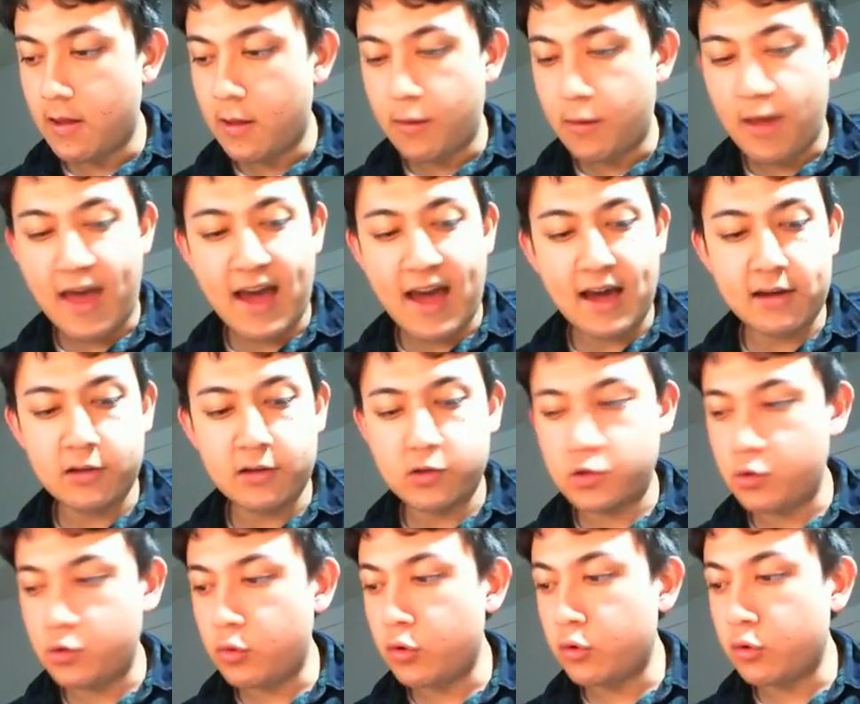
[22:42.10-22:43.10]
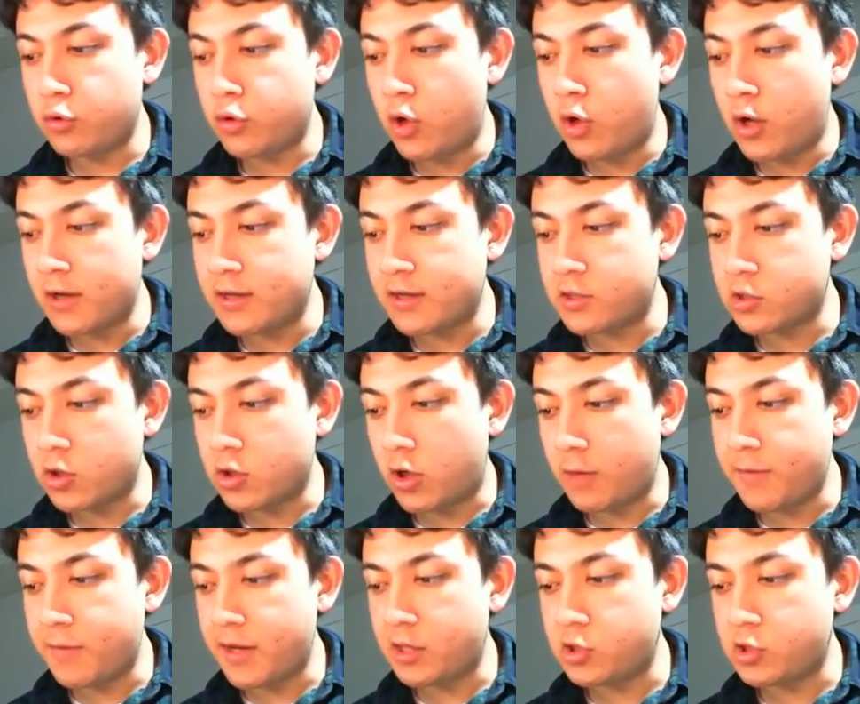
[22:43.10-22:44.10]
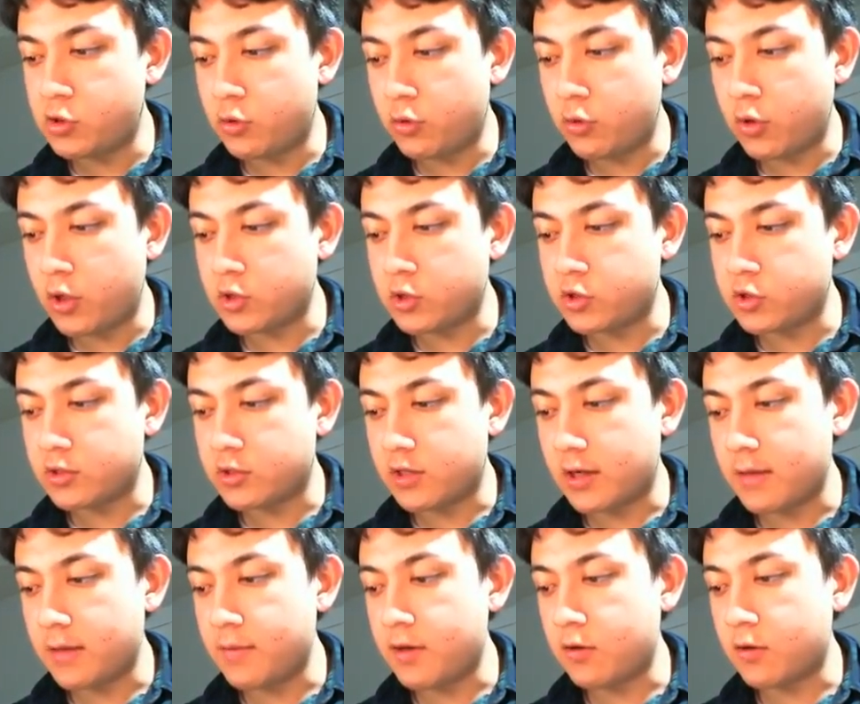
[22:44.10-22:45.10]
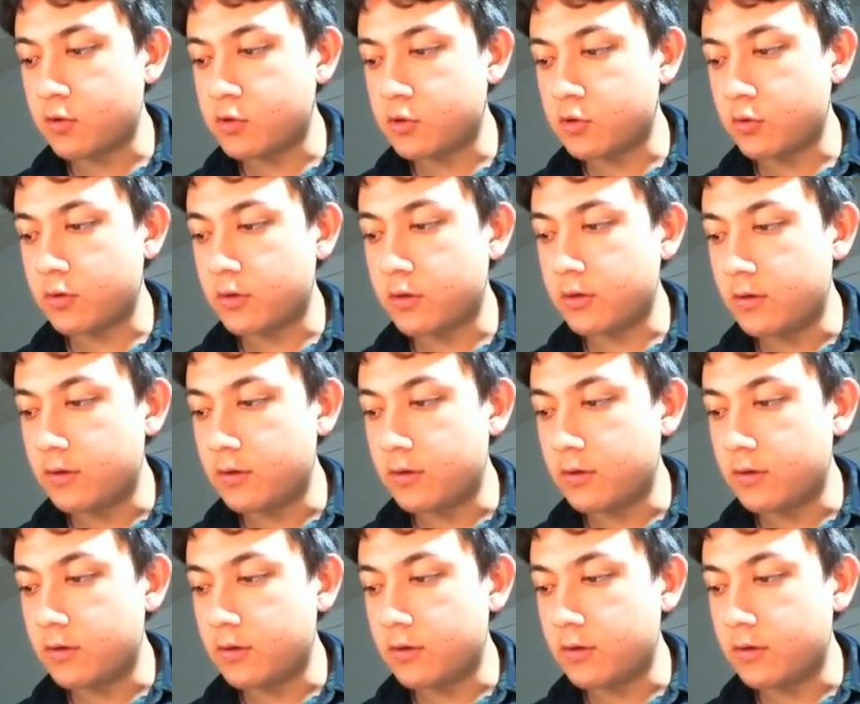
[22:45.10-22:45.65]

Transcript: added to the longest combinational logic time in our circuit